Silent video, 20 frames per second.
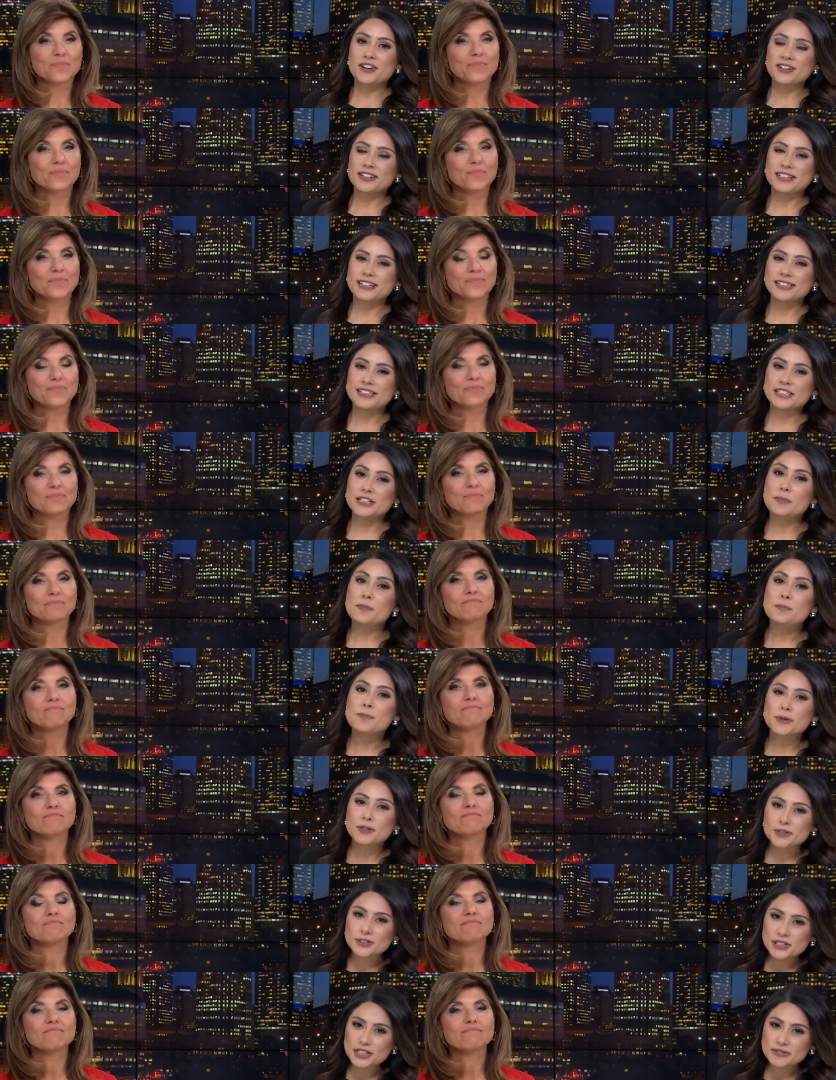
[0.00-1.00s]
Speaker 1: There is an
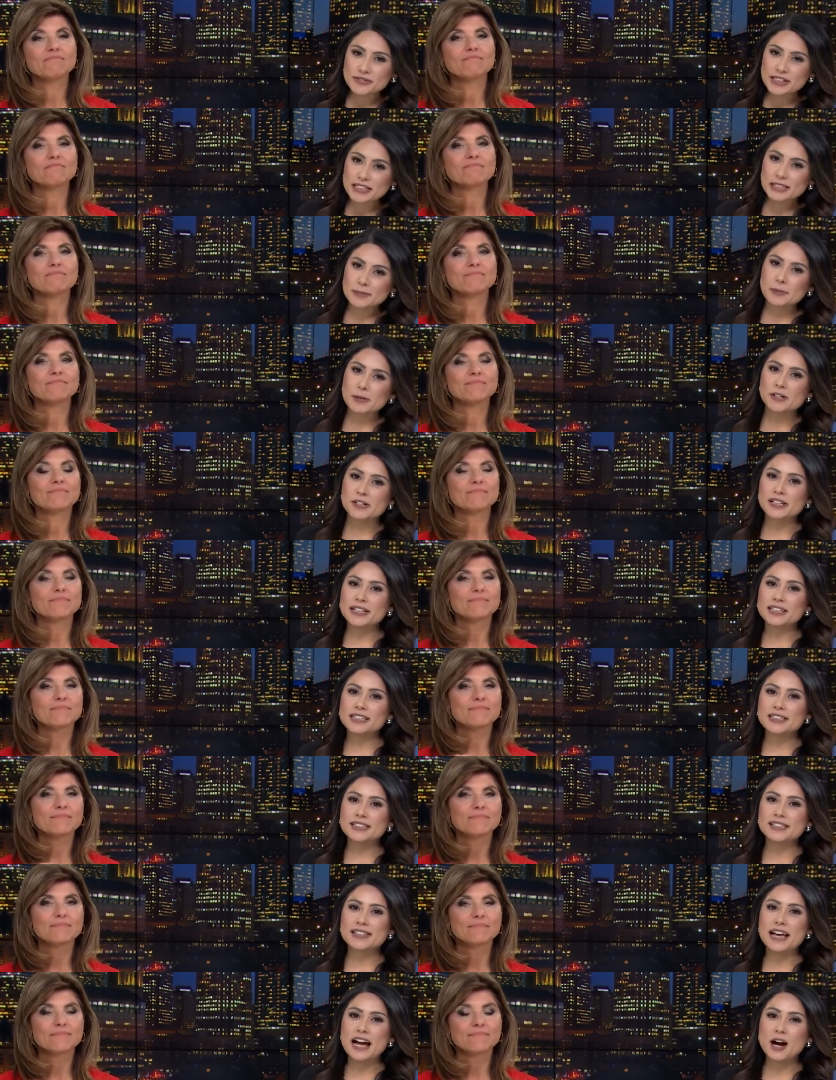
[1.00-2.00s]
immersive
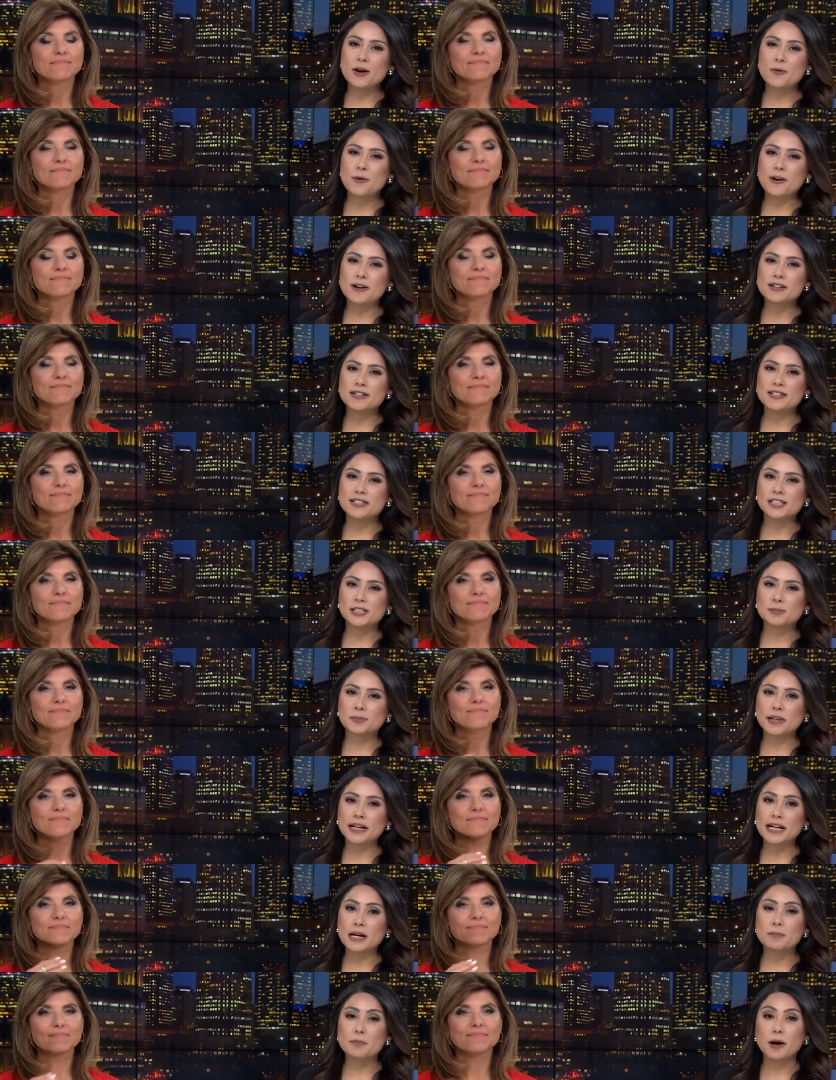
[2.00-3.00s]
experience now on
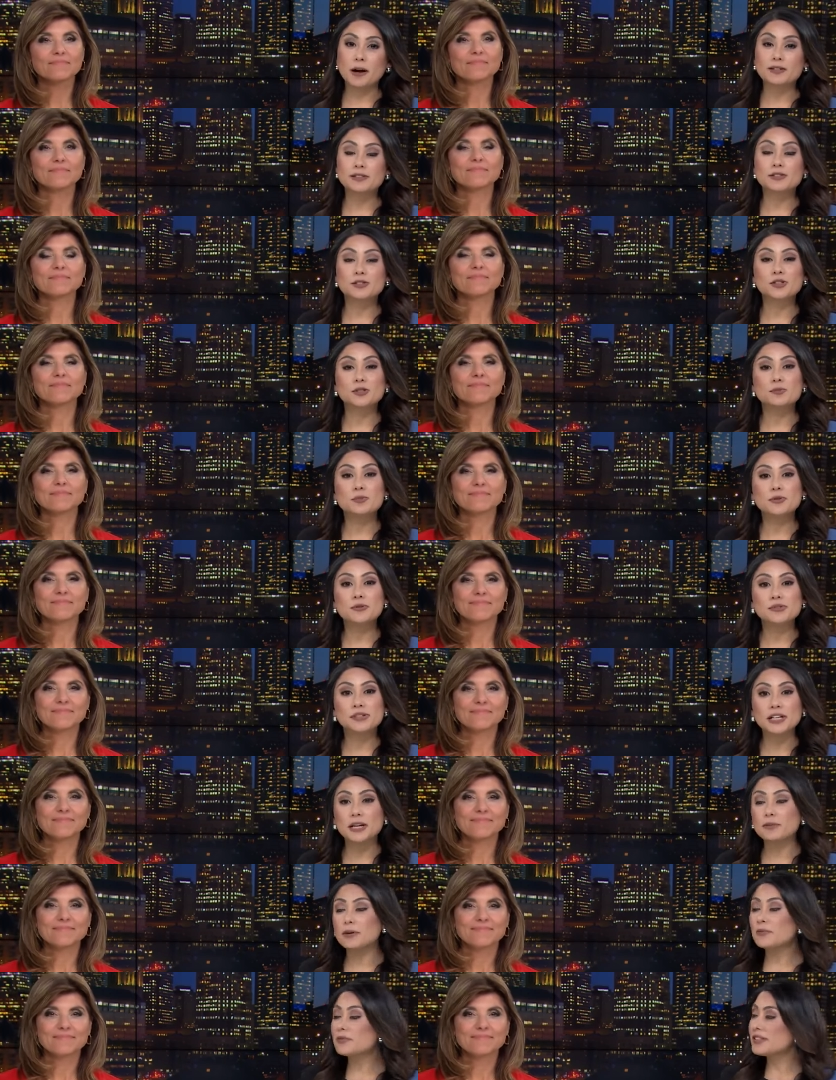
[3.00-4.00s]
display at Boston's
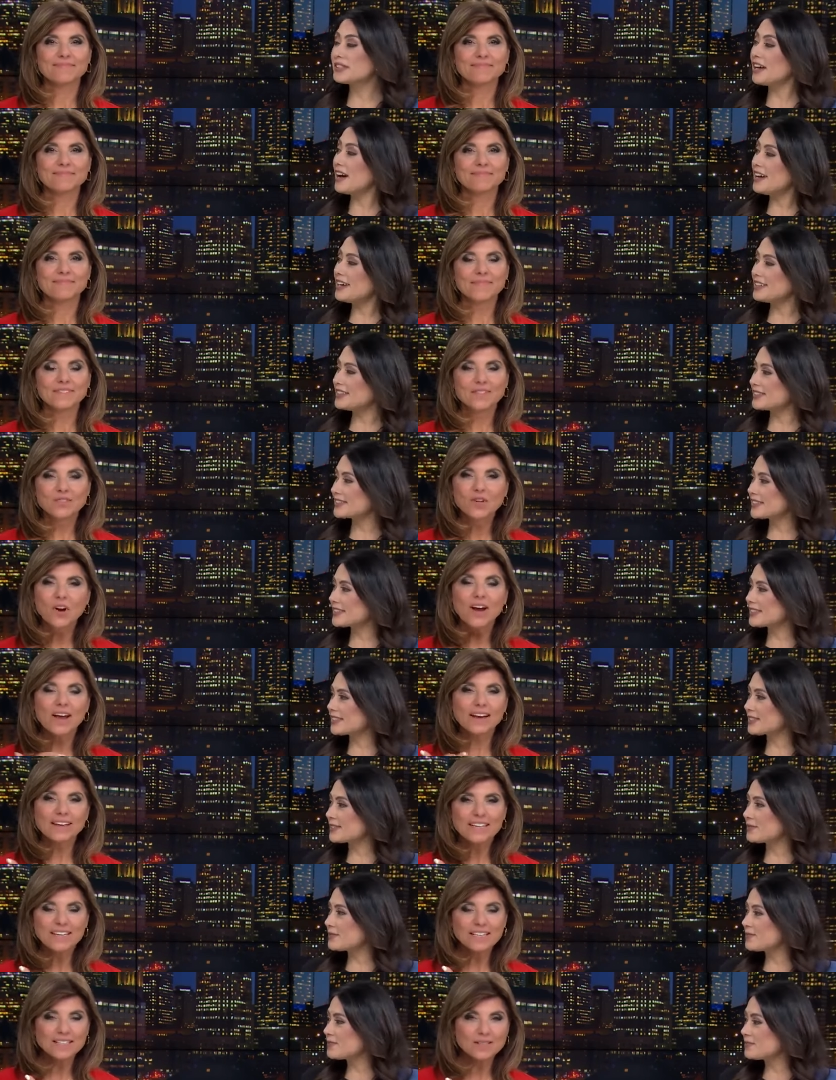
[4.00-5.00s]
Museum of Science. Sorry, I
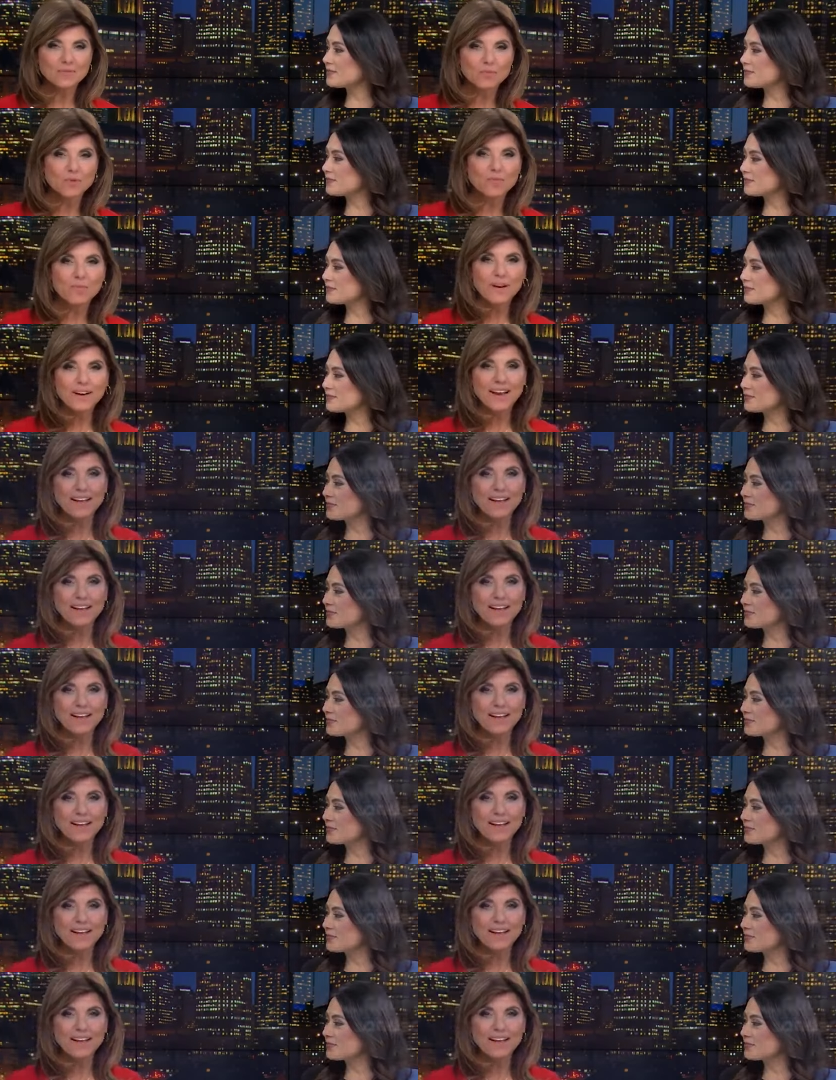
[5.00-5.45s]
needed to move my